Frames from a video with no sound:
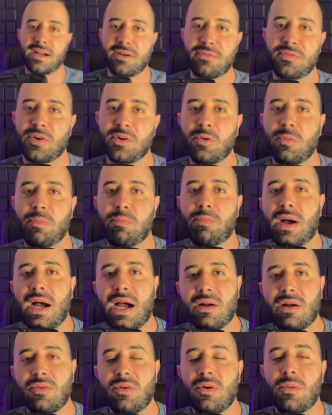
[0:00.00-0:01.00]
paid
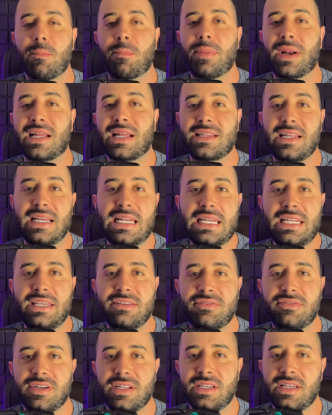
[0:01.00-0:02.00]
traffic for delivery, that's
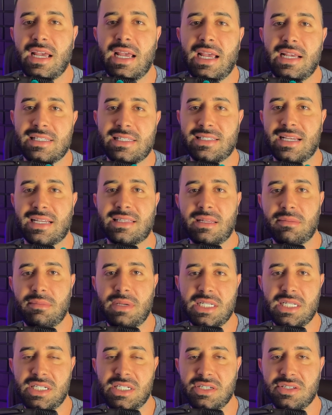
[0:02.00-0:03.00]
exactly what you're going
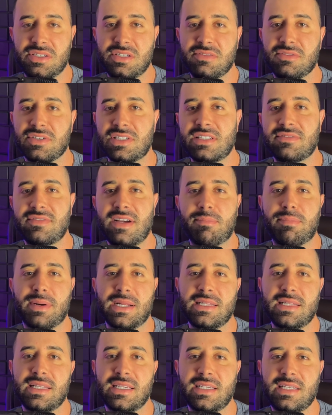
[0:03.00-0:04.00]
to learn here in this
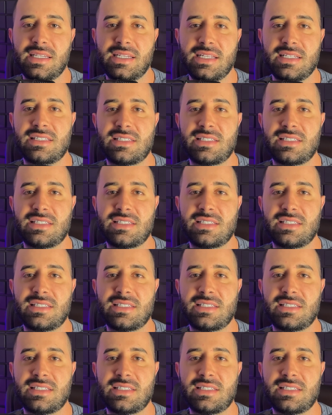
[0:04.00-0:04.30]
video.